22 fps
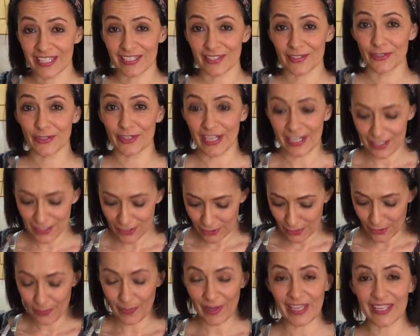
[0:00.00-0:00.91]
here today,
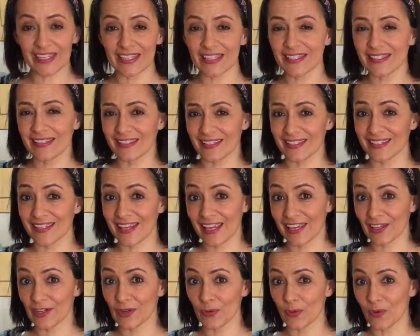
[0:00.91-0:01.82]
so my yeast has
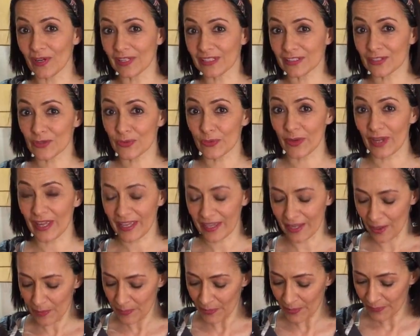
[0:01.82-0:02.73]
taken a while to wake
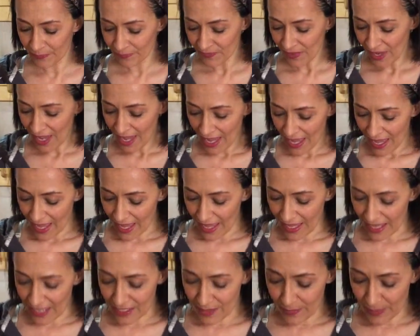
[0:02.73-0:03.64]
up,
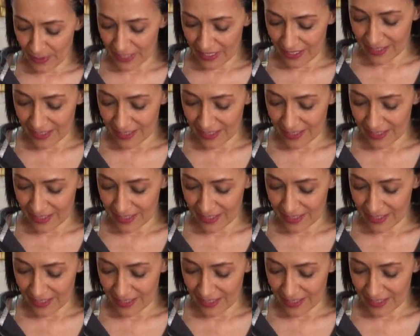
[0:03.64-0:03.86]
but